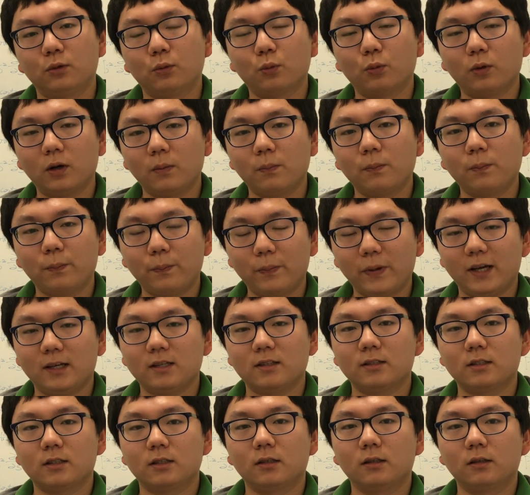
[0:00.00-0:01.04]
one
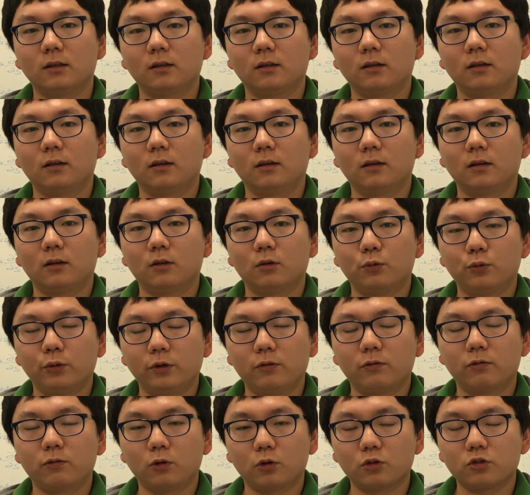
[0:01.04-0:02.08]
best
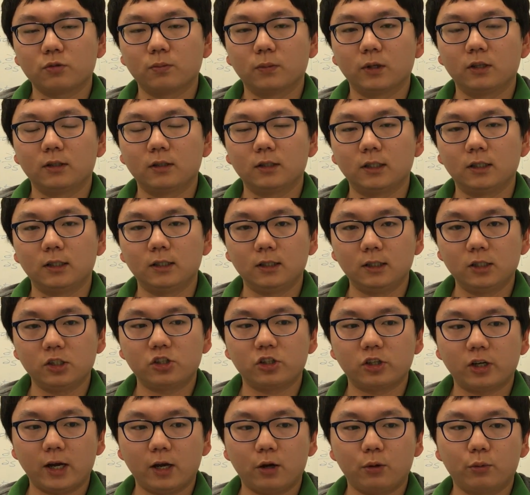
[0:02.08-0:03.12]
reinforcement in
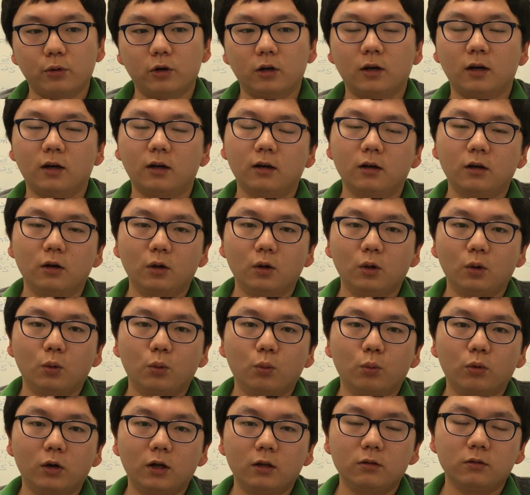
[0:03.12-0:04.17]
each area,
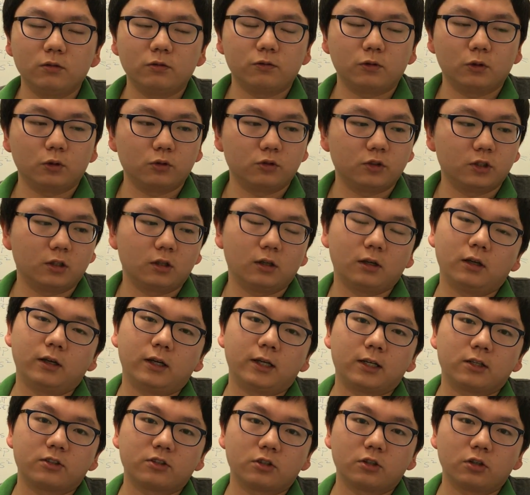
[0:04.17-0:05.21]
one for the
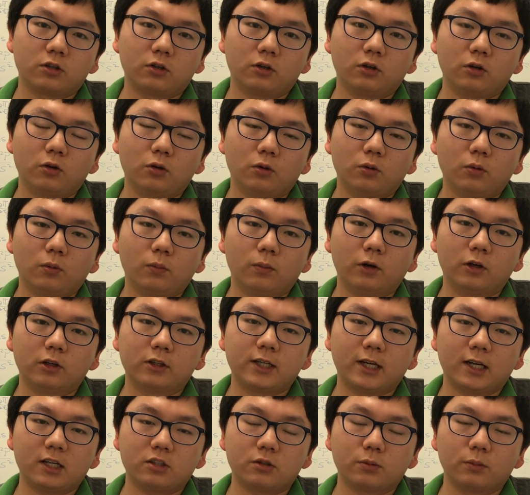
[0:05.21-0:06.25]
external
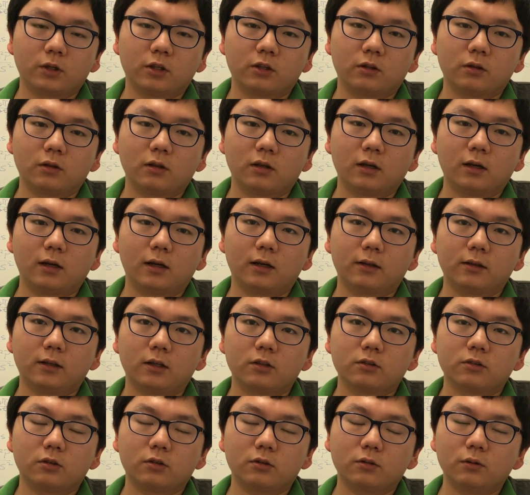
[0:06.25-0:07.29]
attachment,
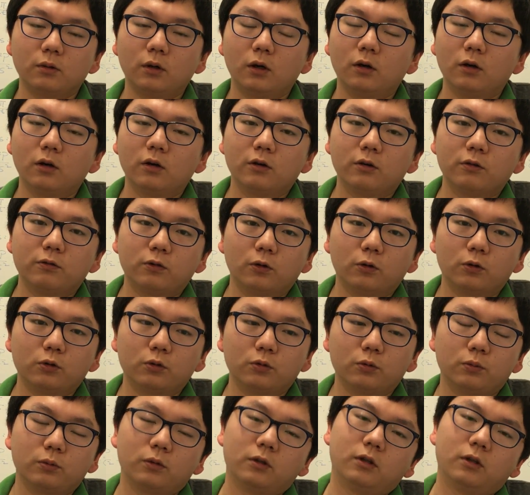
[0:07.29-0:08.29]
another for